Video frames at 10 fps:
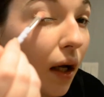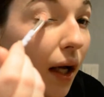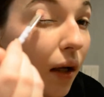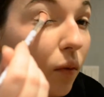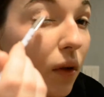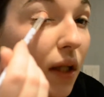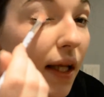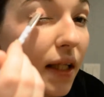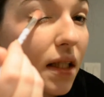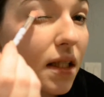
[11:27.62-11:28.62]
I would
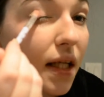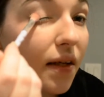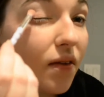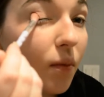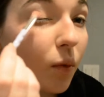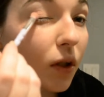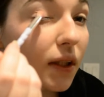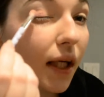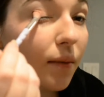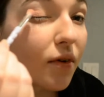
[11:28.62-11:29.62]
like to take some more
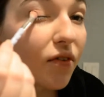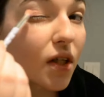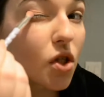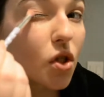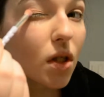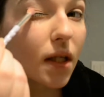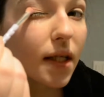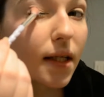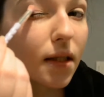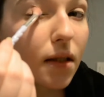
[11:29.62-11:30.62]
time
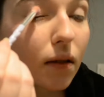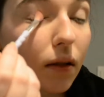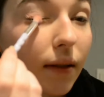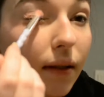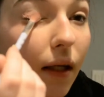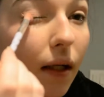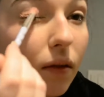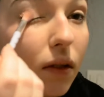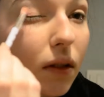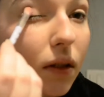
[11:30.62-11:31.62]
eventually to learn how
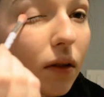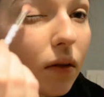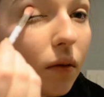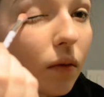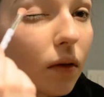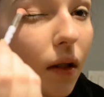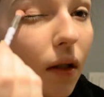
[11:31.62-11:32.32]
to do